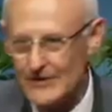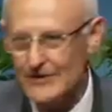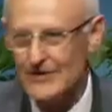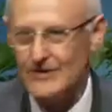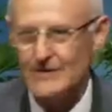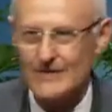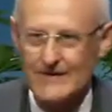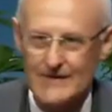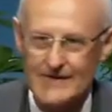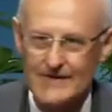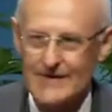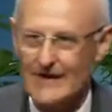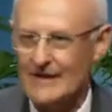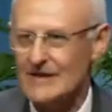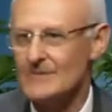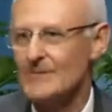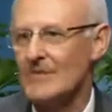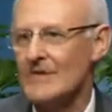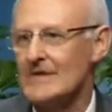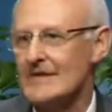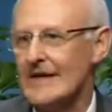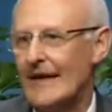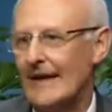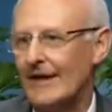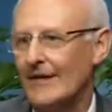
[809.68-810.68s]
a 2 to
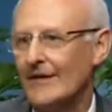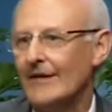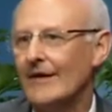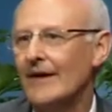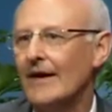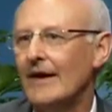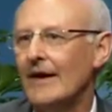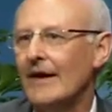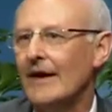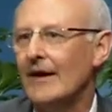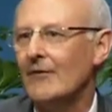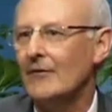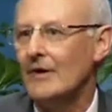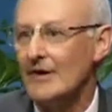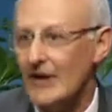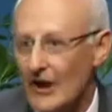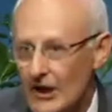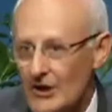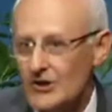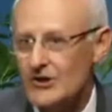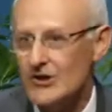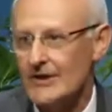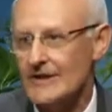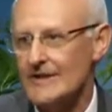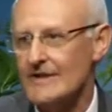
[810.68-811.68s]
6%
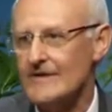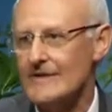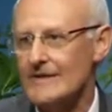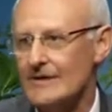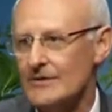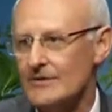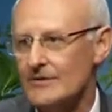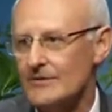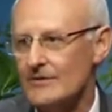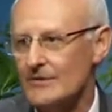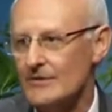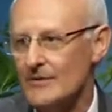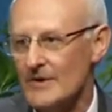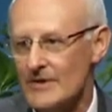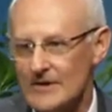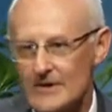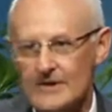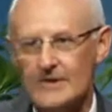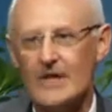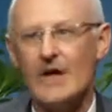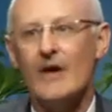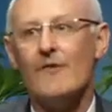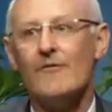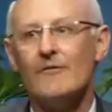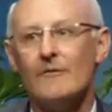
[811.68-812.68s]
reduction in CO2
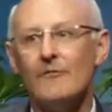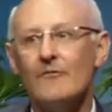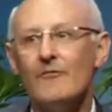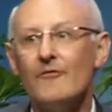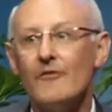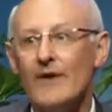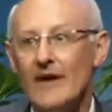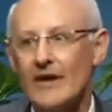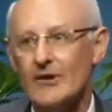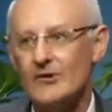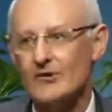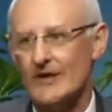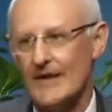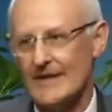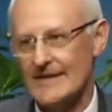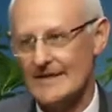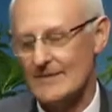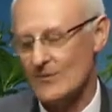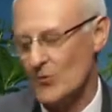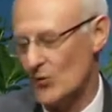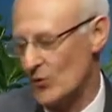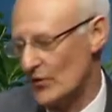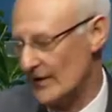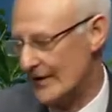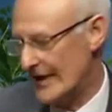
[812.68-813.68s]
emissions from freight
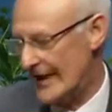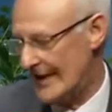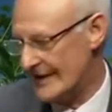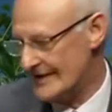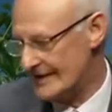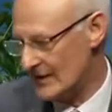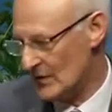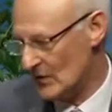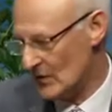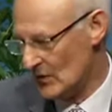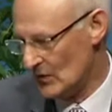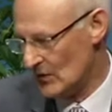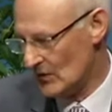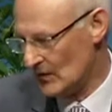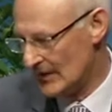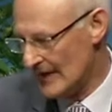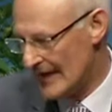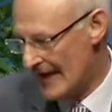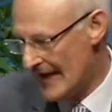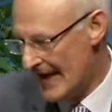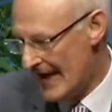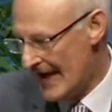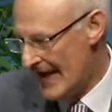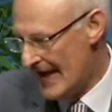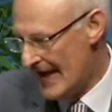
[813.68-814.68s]
transport as a whole.